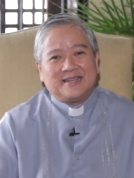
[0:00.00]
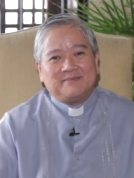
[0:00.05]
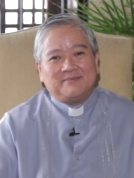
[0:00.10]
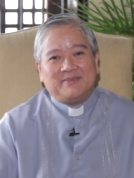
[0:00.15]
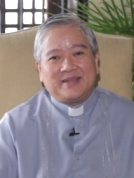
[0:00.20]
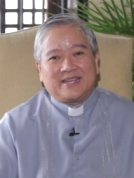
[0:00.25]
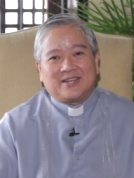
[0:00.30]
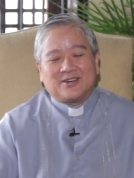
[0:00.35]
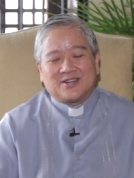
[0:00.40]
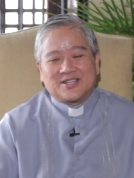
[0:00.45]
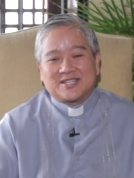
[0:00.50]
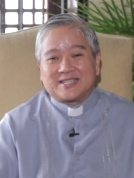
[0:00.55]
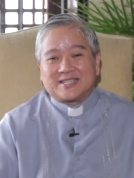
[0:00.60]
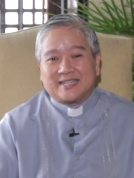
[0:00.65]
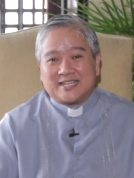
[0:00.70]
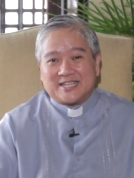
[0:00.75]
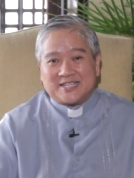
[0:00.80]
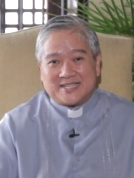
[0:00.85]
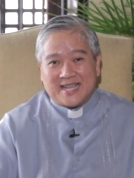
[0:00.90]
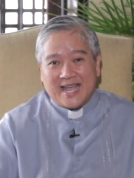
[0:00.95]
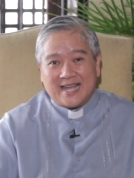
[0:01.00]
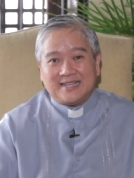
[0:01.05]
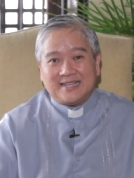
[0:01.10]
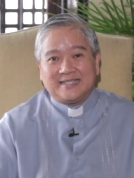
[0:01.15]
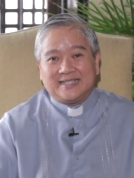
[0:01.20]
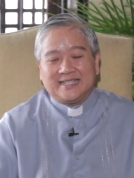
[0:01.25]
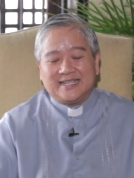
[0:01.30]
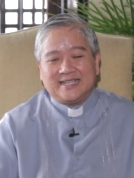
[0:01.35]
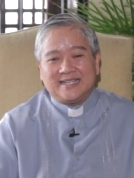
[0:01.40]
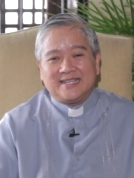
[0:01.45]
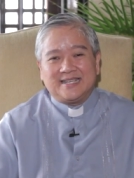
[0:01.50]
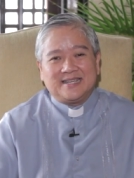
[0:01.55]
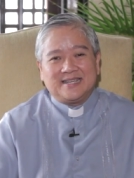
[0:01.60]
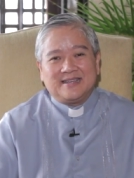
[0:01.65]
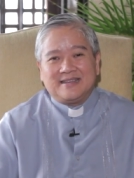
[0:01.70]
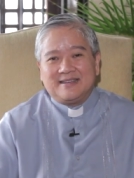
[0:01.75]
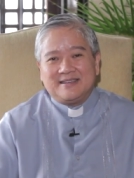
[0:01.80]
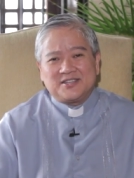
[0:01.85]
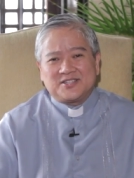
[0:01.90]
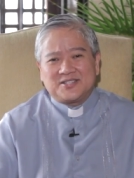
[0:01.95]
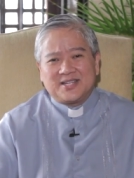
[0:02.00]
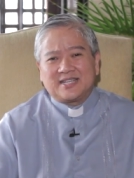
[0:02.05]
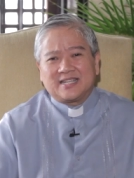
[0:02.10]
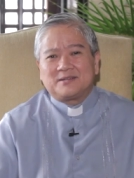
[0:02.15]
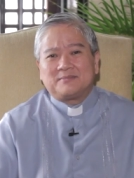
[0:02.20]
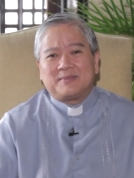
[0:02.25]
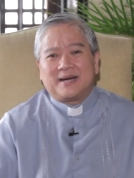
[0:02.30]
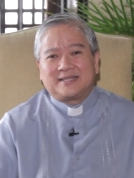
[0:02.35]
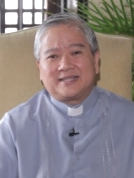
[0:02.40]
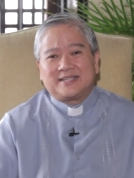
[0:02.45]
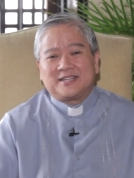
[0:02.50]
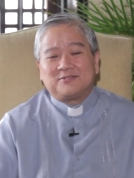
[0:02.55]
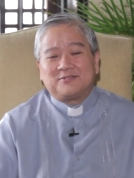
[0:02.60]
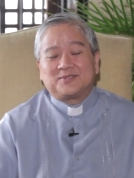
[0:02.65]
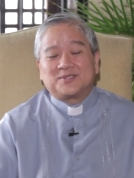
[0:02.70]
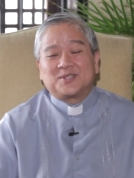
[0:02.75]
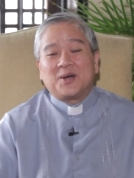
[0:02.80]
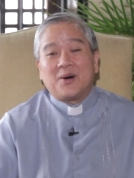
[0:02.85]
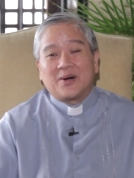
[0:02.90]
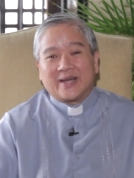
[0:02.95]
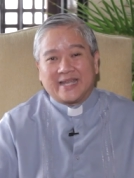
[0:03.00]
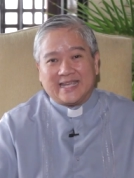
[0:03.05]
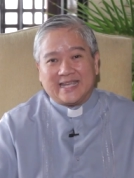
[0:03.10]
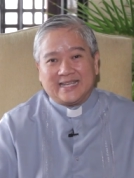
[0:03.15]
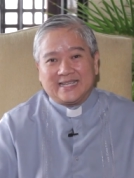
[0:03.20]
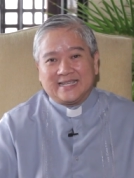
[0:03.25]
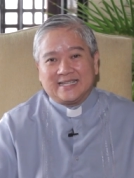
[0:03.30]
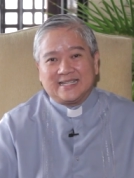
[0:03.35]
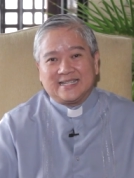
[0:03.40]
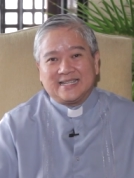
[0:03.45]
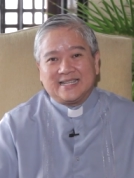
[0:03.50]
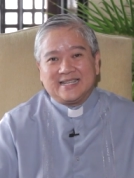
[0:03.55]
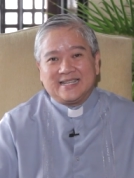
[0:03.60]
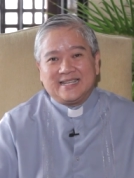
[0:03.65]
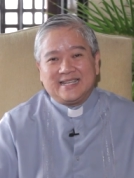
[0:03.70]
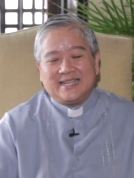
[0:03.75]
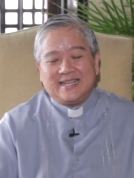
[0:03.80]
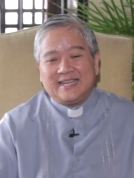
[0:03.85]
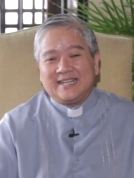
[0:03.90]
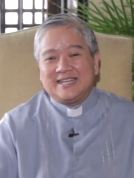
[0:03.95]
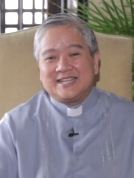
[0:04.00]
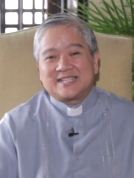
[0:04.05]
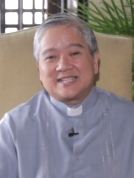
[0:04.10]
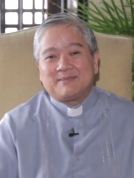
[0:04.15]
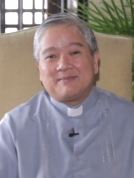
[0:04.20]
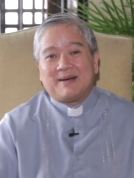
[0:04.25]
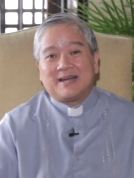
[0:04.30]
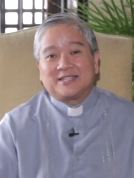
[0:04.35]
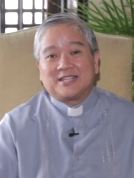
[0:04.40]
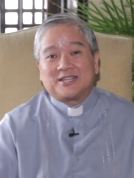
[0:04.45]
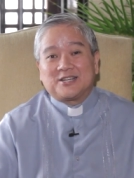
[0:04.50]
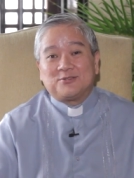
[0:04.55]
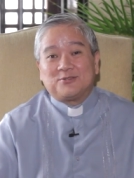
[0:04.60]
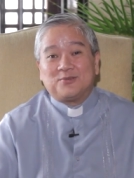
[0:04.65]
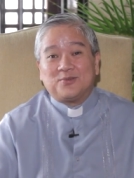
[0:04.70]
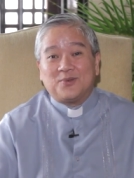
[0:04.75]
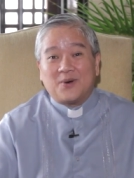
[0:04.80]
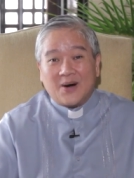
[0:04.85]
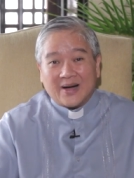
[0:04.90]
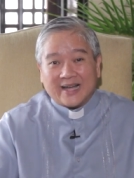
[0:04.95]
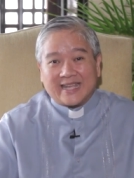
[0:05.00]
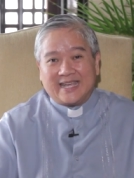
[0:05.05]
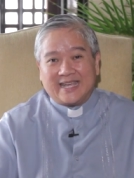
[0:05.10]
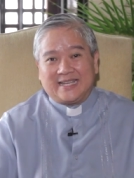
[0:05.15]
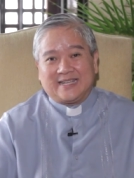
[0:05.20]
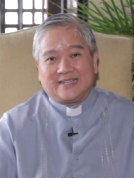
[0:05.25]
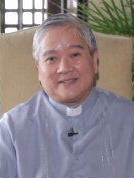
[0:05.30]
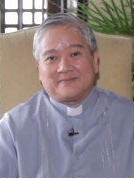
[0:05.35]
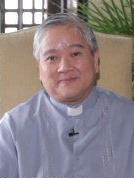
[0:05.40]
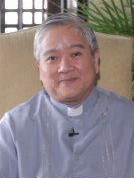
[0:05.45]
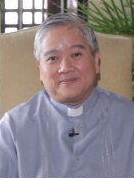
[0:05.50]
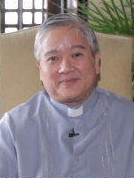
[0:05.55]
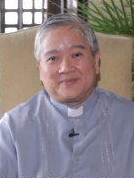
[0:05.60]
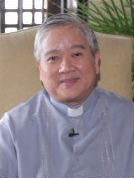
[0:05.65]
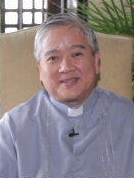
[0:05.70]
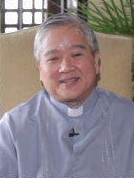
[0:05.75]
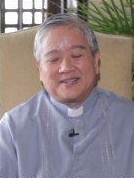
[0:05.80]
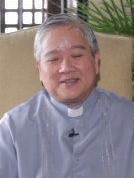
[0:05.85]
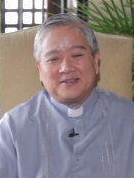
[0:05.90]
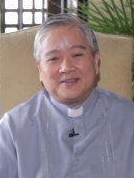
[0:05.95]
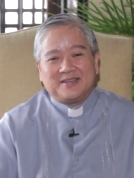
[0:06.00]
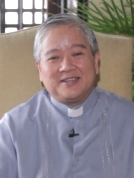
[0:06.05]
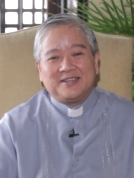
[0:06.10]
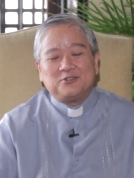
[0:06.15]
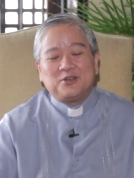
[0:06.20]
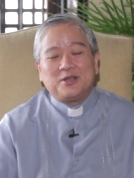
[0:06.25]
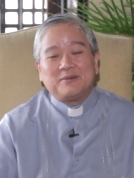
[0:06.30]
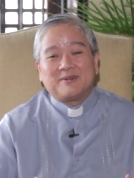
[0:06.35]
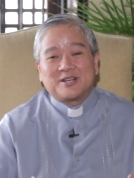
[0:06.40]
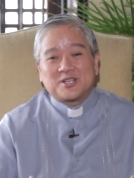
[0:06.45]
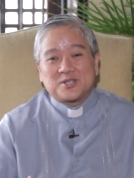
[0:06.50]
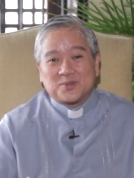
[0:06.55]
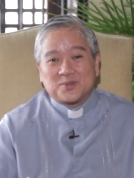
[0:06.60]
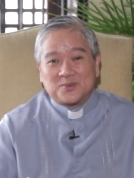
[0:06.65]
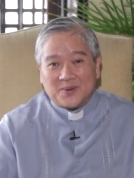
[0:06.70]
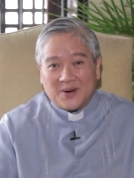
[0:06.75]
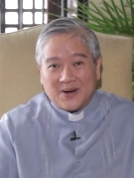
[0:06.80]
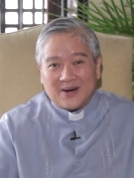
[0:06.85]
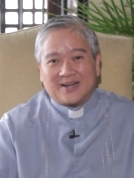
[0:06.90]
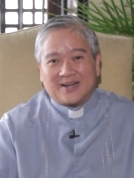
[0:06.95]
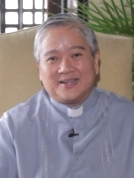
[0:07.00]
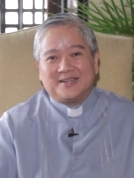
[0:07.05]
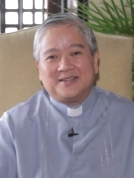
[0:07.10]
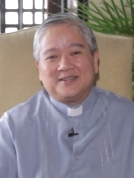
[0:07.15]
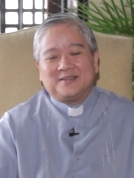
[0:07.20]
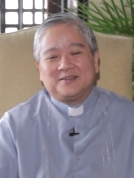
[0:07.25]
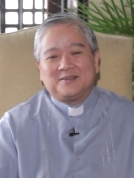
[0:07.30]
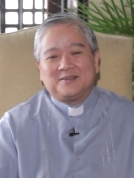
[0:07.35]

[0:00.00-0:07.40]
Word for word: Because Christianity is not a matter of talking, it is a matter of walking. We must walk